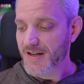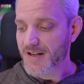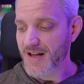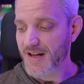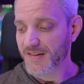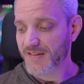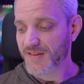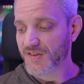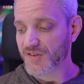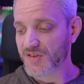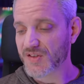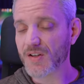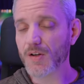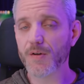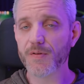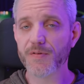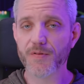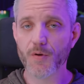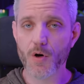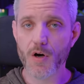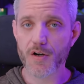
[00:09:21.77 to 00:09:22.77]
It's still
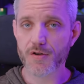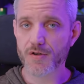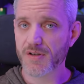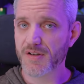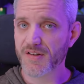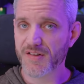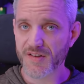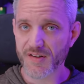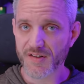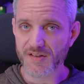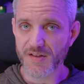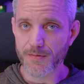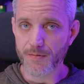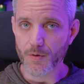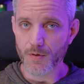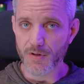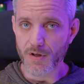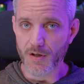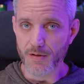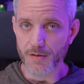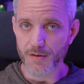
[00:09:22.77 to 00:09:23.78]

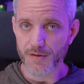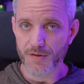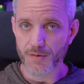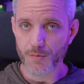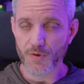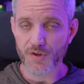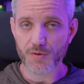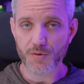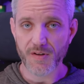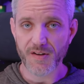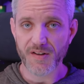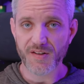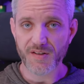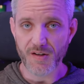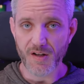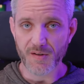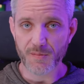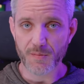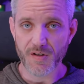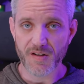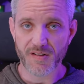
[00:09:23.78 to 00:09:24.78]
$464, which really
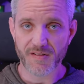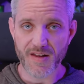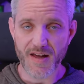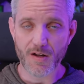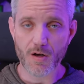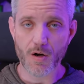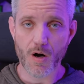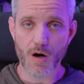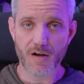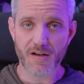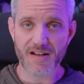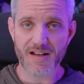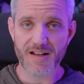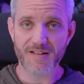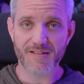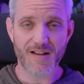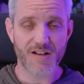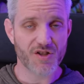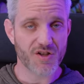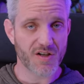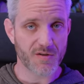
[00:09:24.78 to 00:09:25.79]
sucks because that card
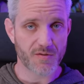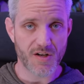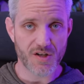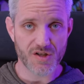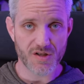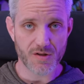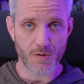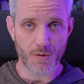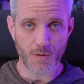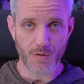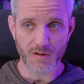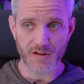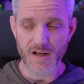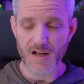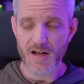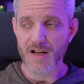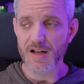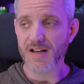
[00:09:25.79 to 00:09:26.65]
is a generation old